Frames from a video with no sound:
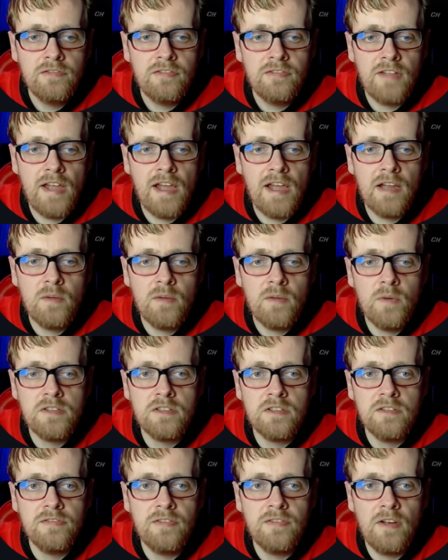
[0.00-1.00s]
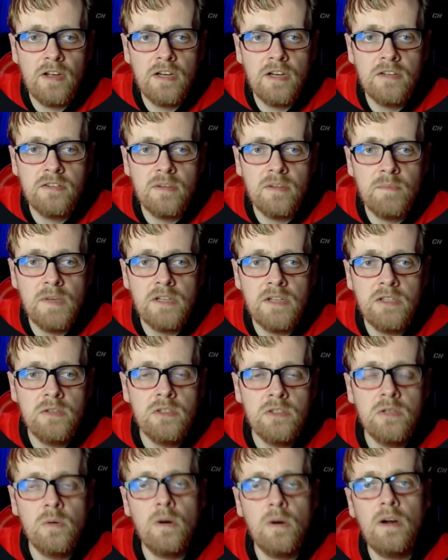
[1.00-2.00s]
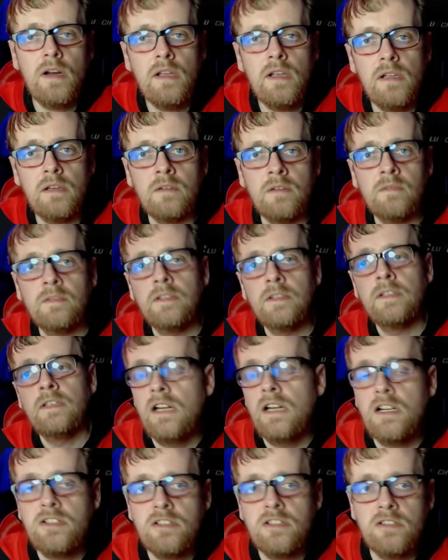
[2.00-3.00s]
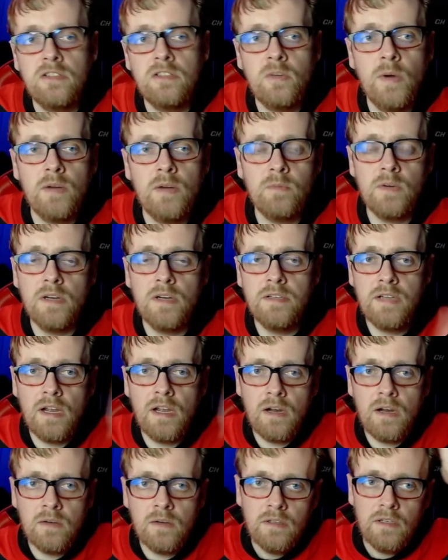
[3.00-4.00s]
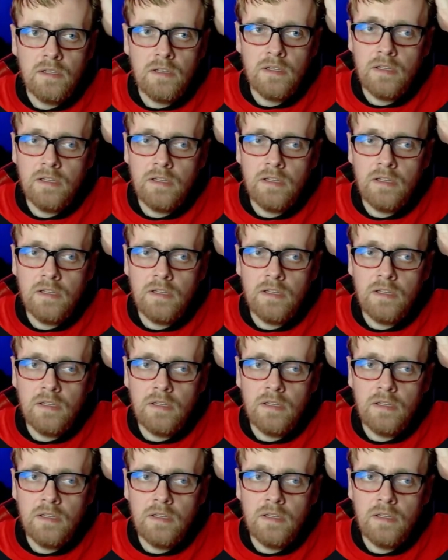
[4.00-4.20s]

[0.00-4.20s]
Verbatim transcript: flag which defines the menu you are in. And that's just a quick rundown,